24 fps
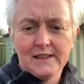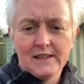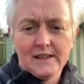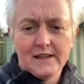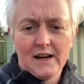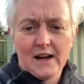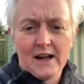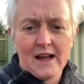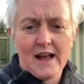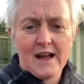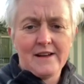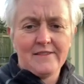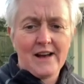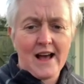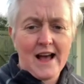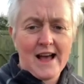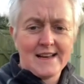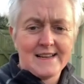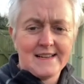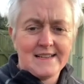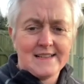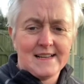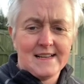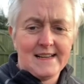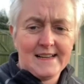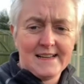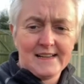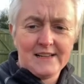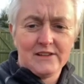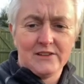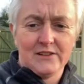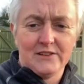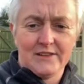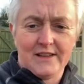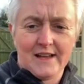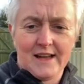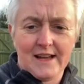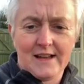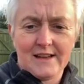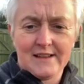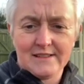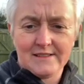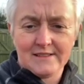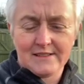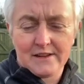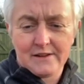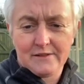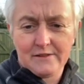I have added a link on there,
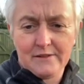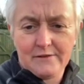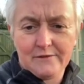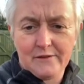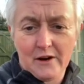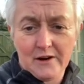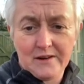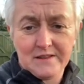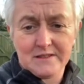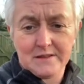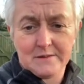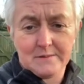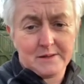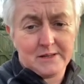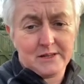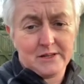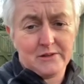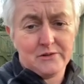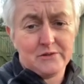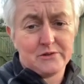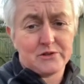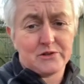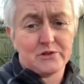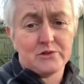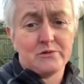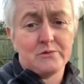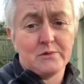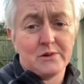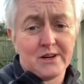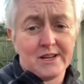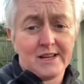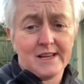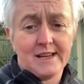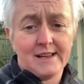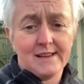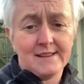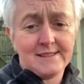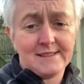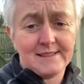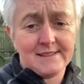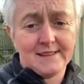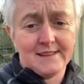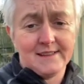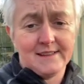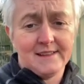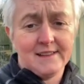so if you find something you're not sure what it is,